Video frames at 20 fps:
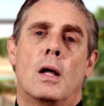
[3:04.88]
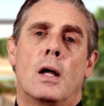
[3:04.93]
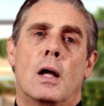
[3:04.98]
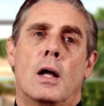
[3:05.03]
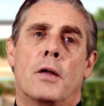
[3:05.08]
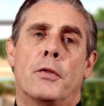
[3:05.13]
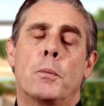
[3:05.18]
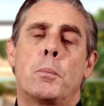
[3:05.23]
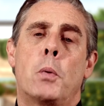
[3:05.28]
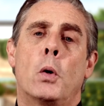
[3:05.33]

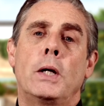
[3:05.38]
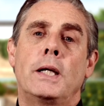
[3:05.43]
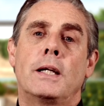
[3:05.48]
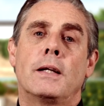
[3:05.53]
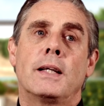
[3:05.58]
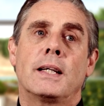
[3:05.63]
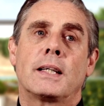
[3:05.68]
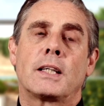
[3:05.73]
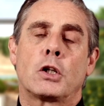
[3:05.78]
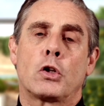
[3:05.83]
And the point
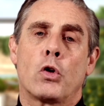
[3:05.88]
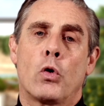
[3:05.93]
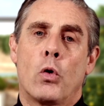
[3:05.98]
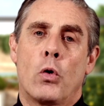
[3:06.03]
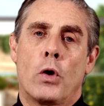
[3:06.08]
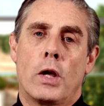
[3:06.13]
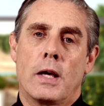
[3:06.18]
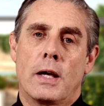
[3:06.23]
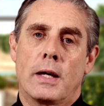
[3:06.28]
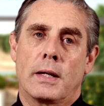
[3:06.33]
of this
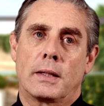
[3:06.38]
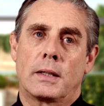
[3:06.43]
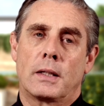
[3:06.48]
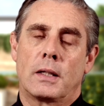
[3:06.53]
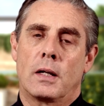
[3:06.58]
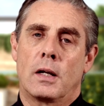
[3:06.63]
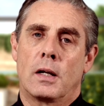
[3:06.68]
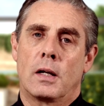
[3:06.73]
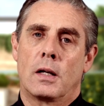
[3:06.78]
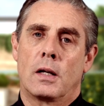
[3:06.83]
story
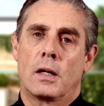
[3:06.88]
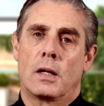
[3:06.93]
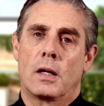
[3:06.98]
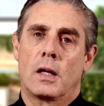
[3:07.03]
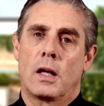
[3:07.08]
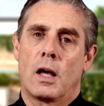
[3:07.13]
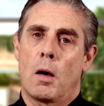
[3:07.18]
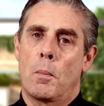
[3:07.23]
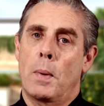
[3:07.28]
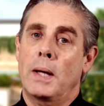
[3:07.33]
is,
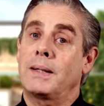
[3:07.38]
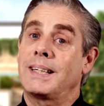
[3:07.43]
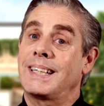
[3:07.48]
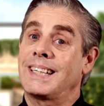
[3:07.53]
about